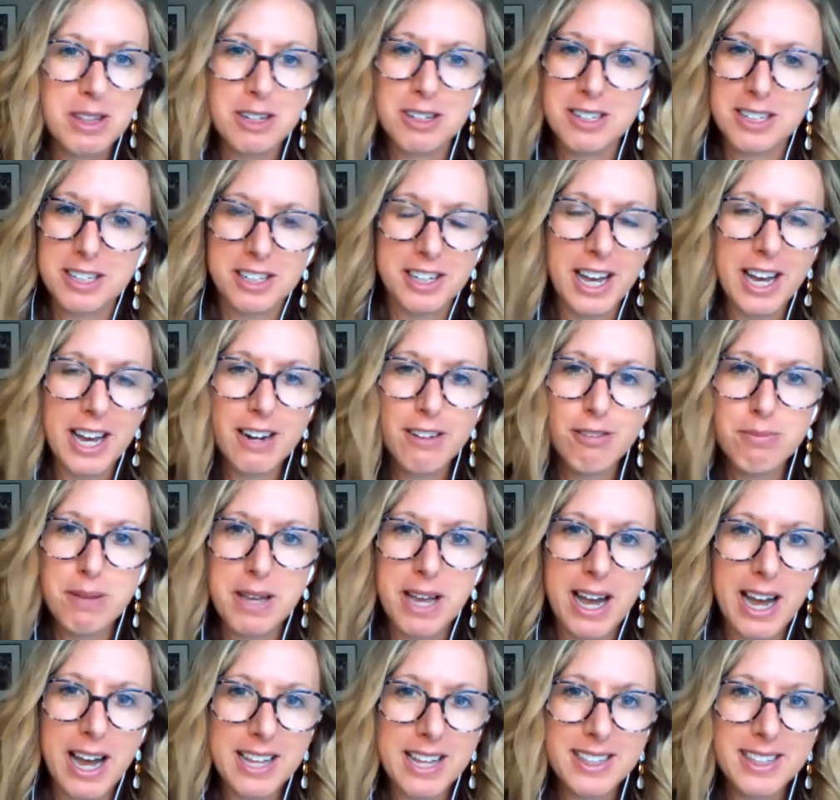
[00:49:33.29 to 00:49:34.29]
There's a lot of
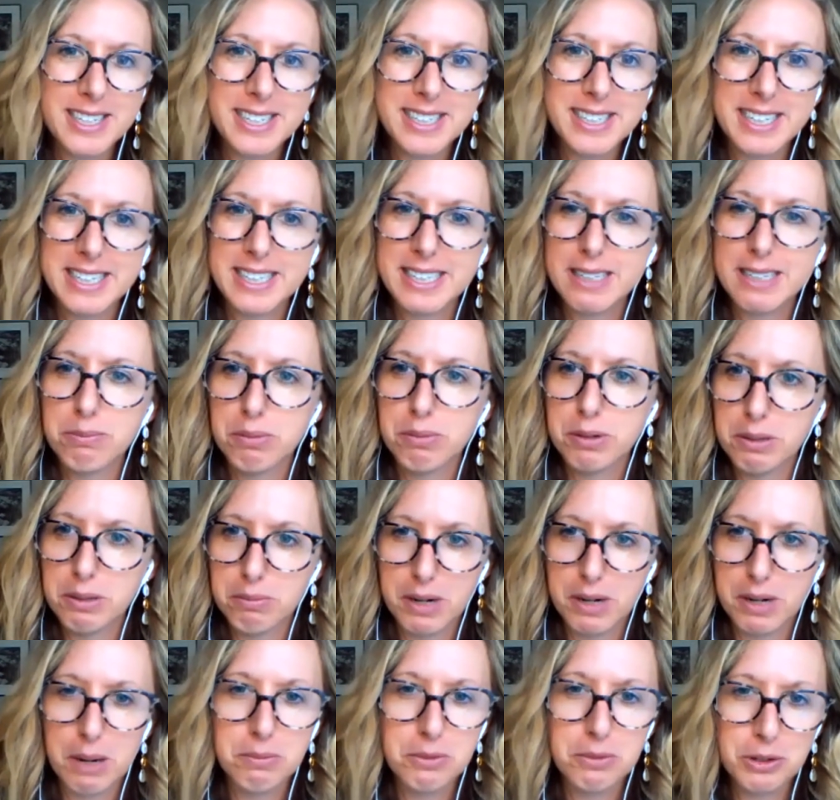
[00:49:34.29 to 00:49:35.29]
behind the scenes
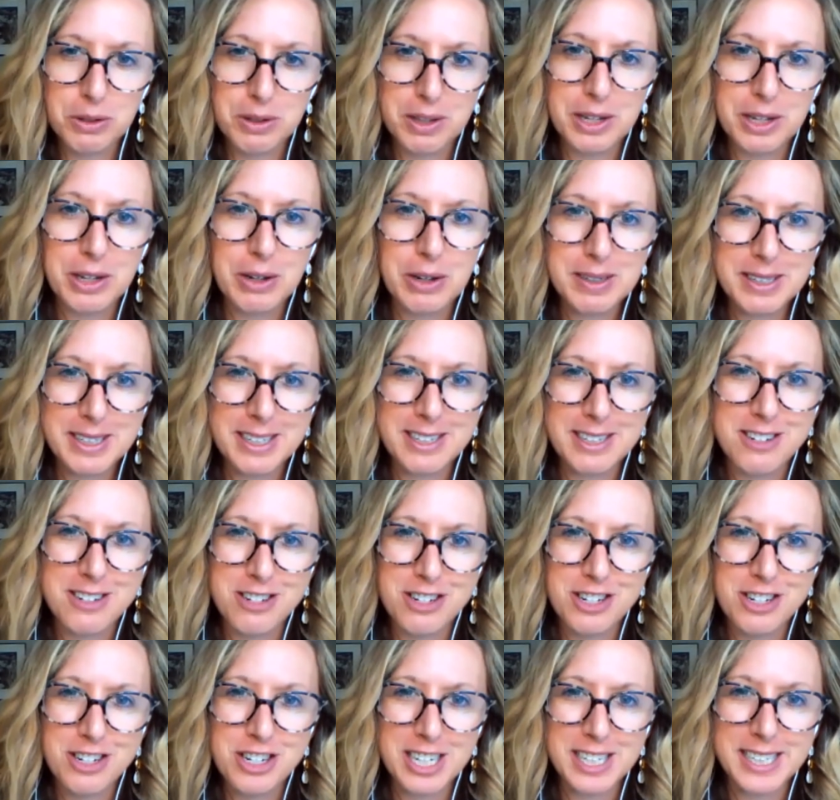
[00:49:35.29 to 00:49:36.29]
pre-prep too that goes
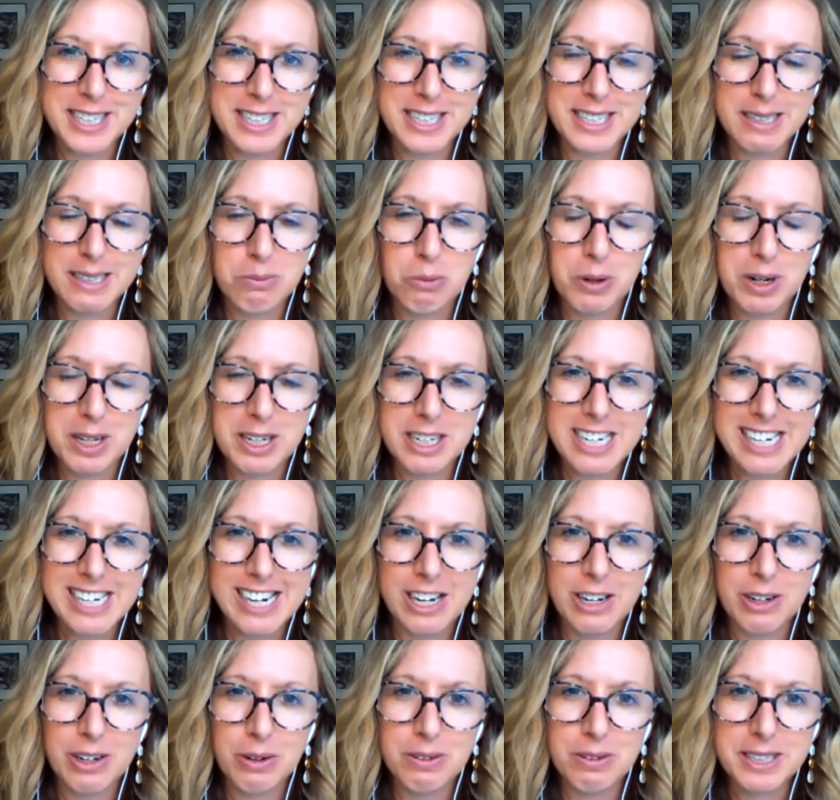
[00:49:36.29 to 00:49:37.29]
into just this morning's
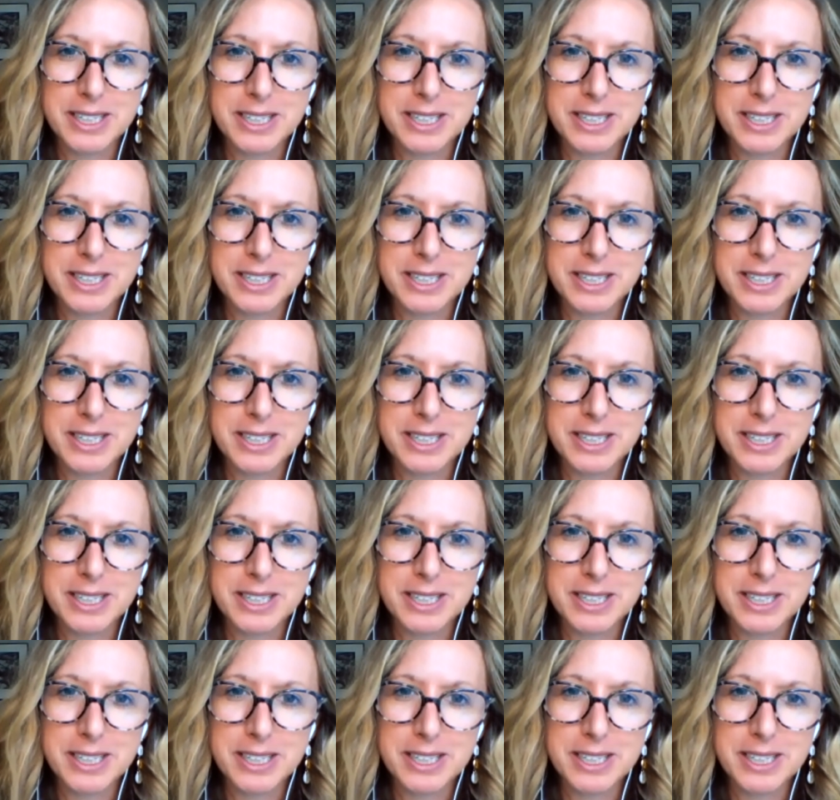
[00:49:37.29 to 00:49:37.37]
show.